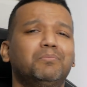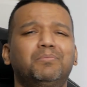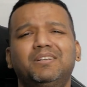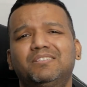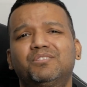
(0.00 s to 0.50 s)

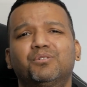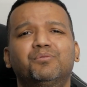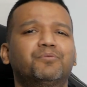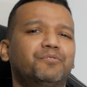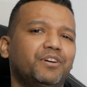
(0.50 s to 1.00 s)
please
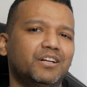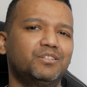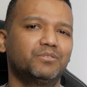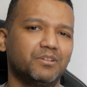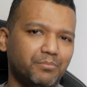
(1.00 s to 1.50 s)
don't forget
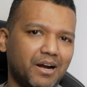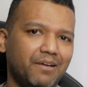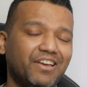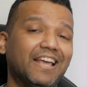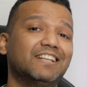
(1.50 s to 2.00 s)
to
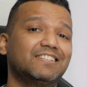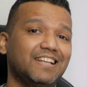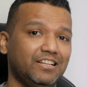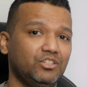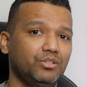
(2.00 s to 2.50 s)
subscribe and
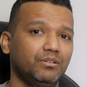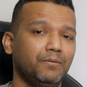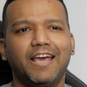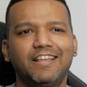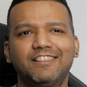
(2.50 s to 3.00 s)
stay tuned.
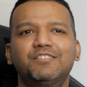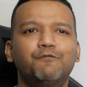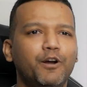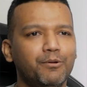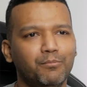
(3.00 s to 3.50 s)
At this
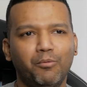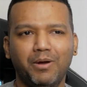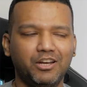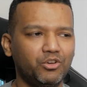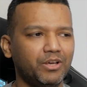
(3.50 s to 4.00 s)
very
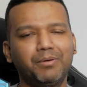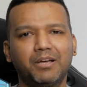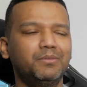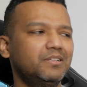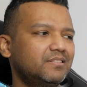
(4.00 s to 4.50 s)
moment, you can pick
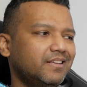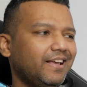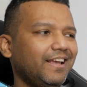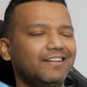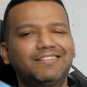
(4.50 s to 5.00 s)
up these
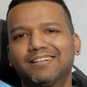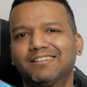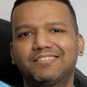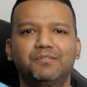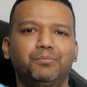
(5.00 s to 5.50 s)

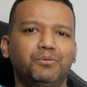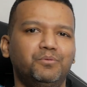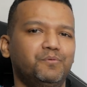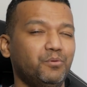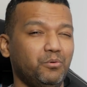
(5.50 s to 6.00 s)
Intel
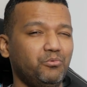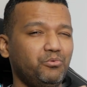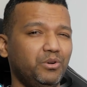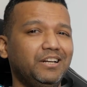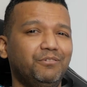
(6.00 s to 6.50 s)
CPUs for
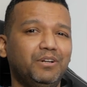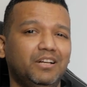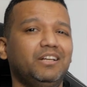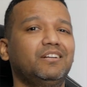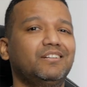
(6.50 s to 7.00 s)
really,
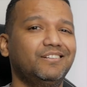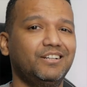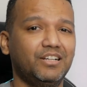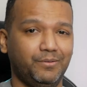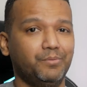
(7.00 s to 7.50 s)
really
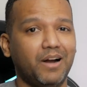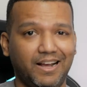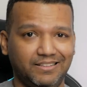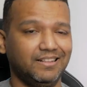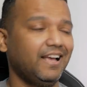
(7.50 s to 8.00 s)
good price